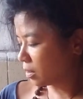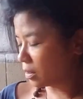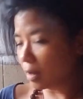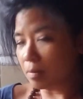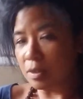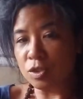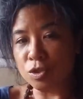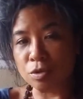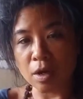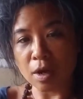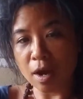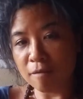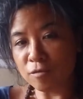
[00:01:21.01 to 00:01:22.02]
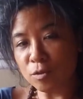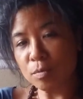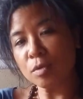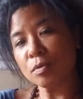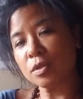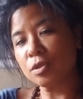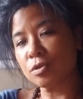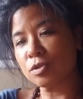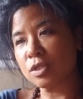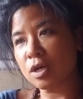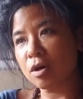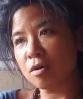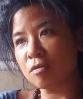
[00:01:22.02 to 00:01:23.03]
That means you're not comfortable with
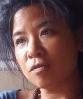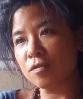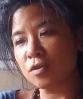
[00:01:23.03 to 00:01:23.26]
yourself,